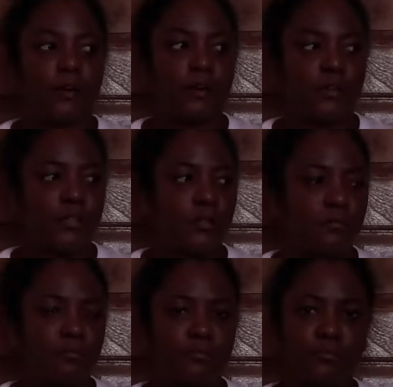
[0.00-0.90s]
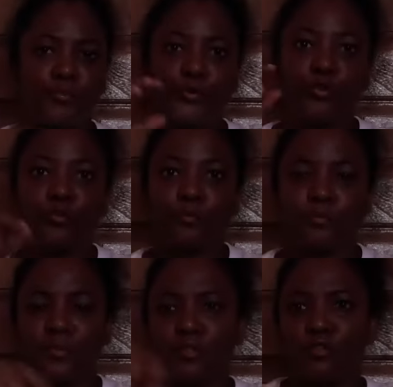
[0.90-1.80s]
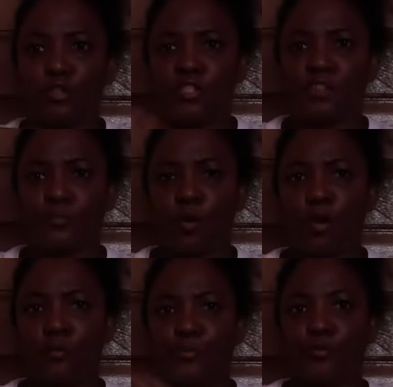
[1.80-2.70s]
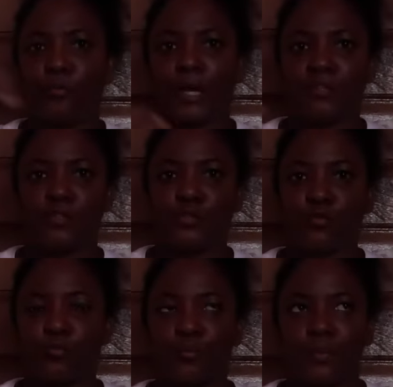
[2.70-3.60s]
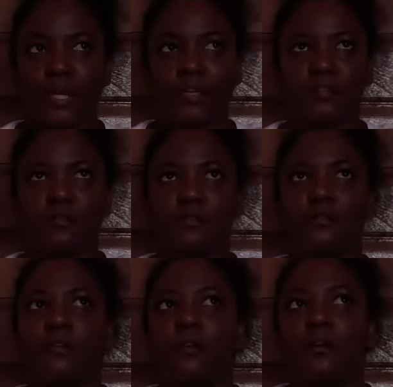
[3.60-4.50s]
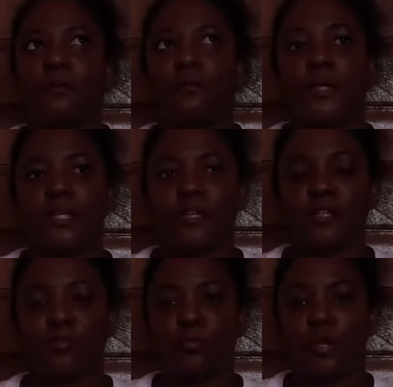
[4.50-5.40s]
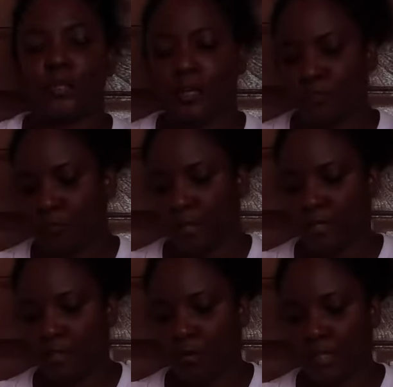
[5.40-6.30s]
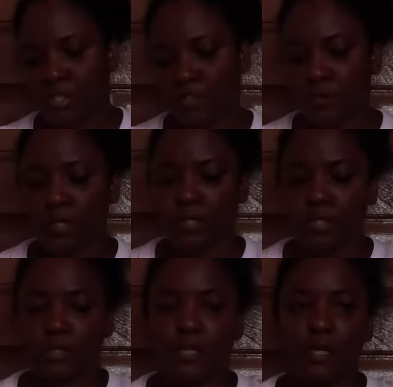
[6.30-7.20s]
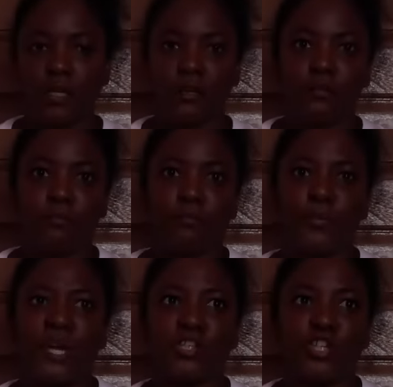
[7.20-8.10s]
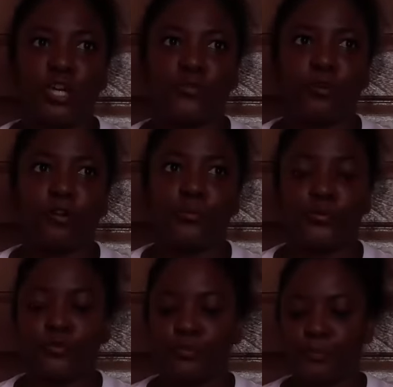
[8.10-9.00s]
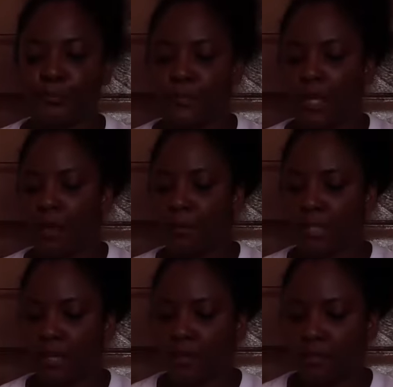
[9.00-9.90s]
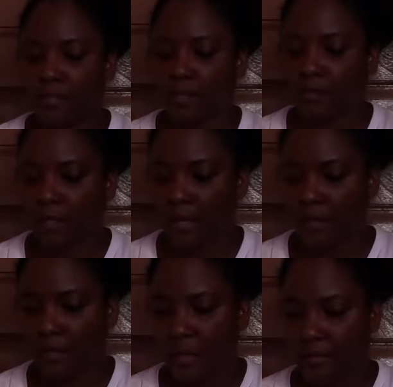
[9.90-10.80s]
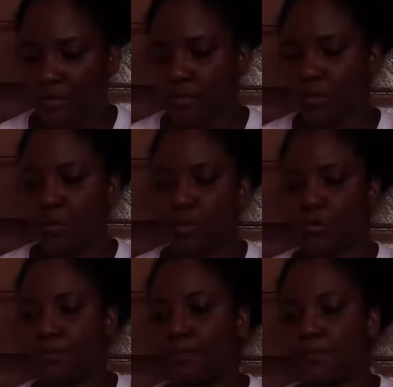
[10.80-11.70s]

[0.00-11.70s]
a broom, those small broom and scoop things. But I didn't want that right now. I just wanted the big general broom. But I didn't get that, so